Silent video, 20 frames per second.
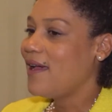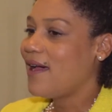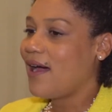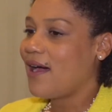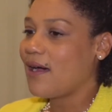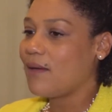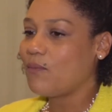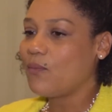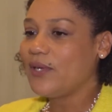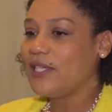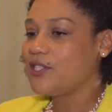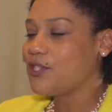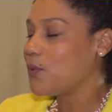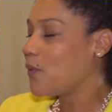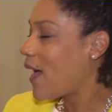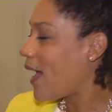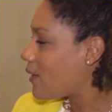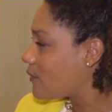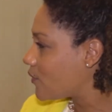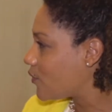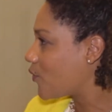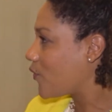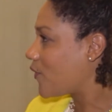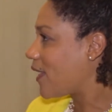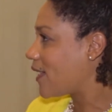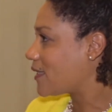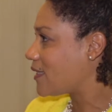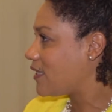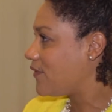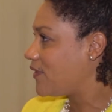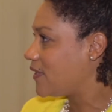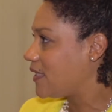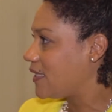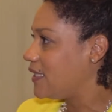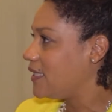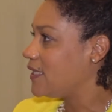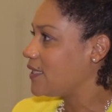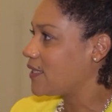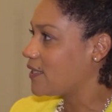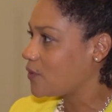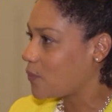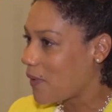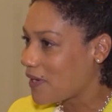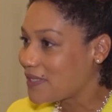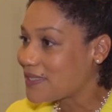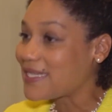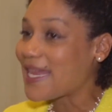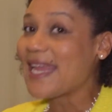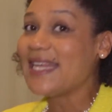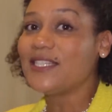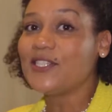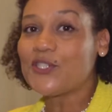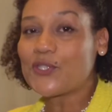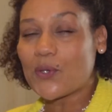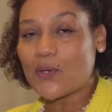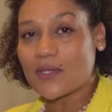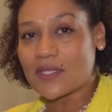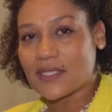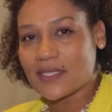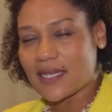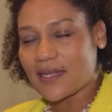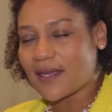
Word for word: Um, we do outdoor activities as well as as indoor